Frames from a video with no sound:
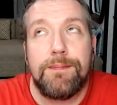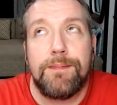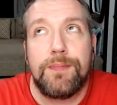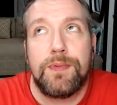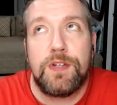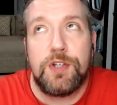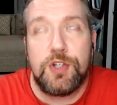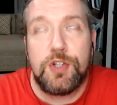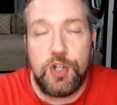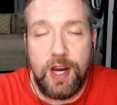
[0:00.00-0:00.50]

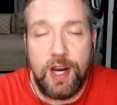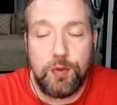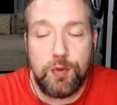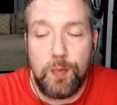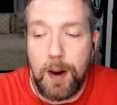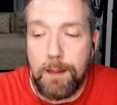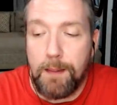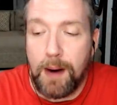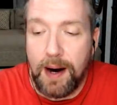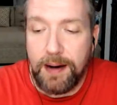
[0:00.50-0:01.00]
to change
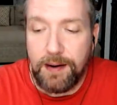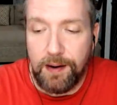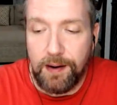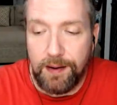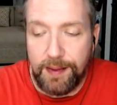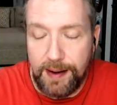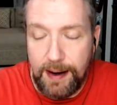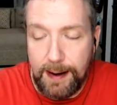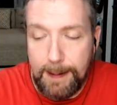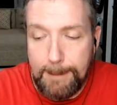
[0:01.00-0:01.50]
my mind on
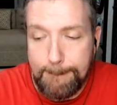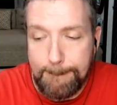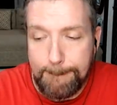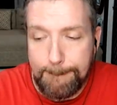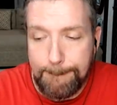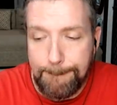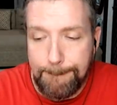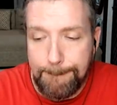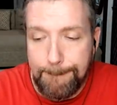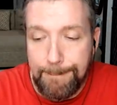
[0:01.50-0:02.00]
that.
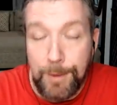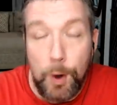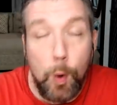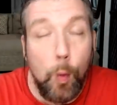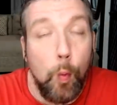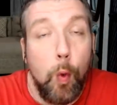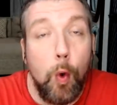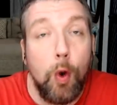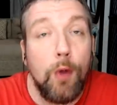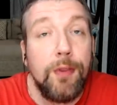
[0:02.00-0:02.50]

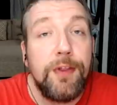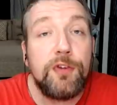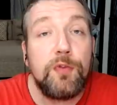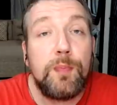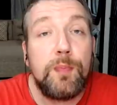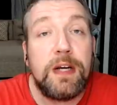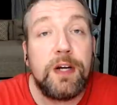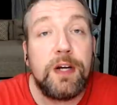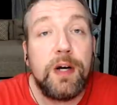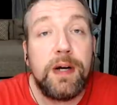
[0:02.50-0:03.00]
Will this
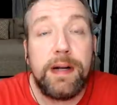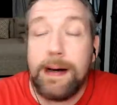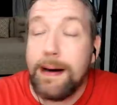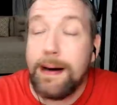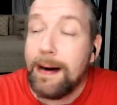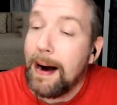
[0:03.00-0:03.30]
be good?